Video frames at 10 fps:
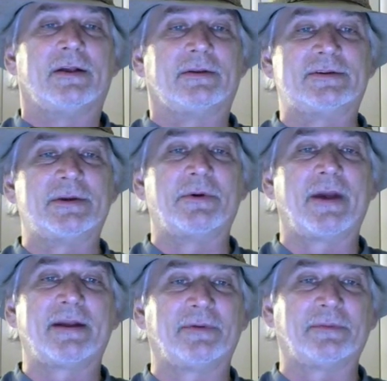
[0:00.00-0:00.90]
Jimmy
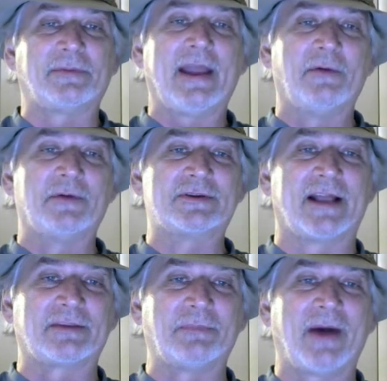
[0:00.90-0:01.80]
Ray comes up, "Hey, would you
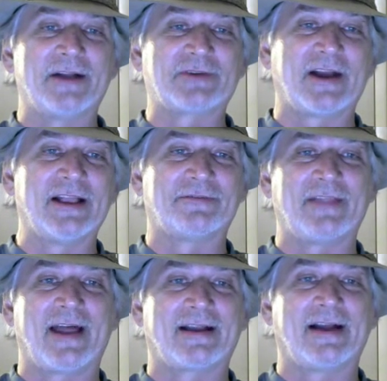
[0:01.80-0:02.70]
like to buy a trailer for
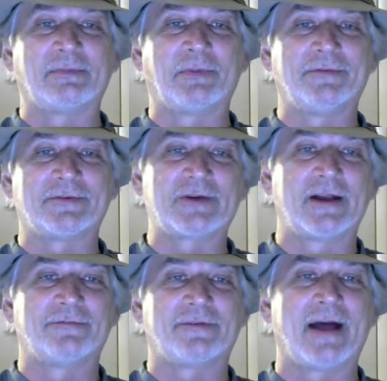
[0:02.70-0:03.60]
that? I got the perfect
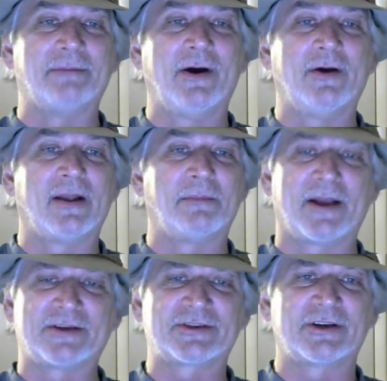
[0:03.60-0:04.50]
trailer for that boat." And I'm
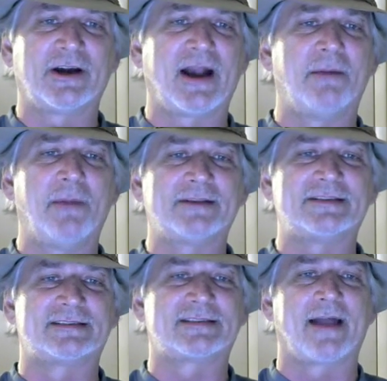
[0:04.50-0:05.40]
like, "Sure, how much?"
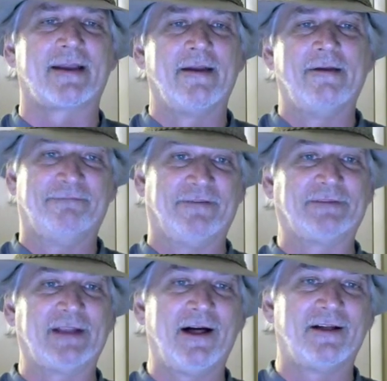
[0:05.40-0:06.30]
He's like,
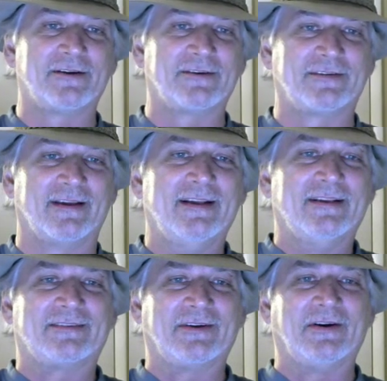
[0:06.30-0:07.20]
$50.
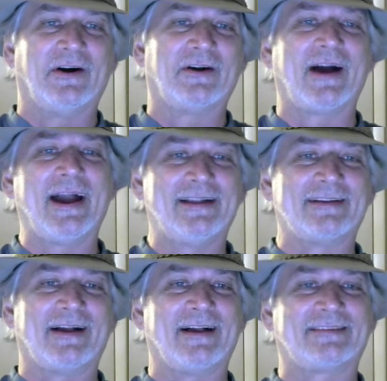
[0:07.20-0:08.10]
So all
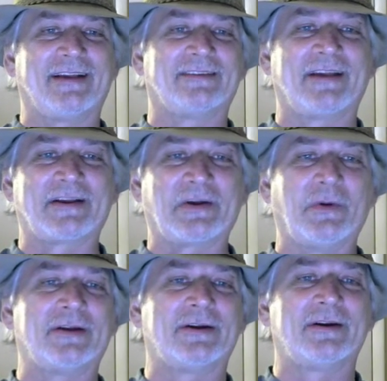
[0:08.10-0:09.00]
right, sounds like a
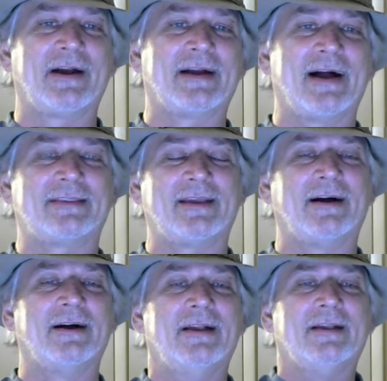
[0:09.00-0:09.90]
winner. I got
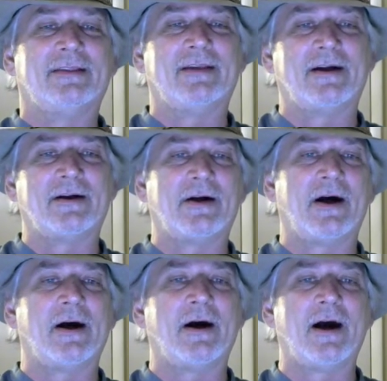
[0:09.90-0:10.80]
the
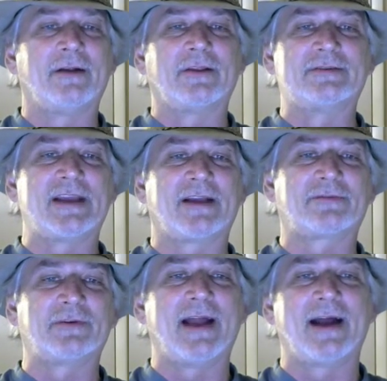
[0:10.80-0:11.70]
Honda
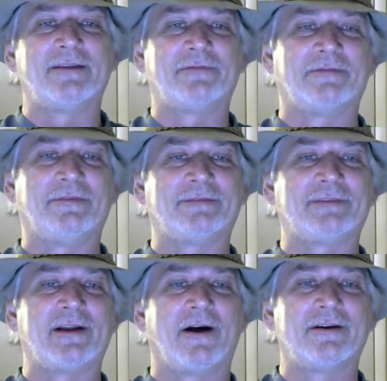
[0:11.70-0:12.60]
GX390 for
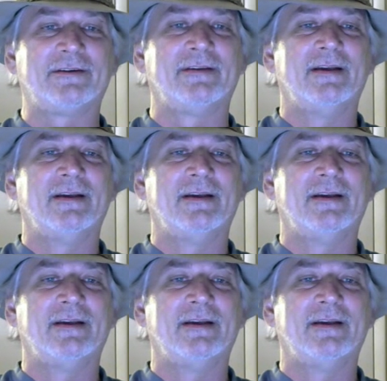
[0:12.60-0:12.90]
$50,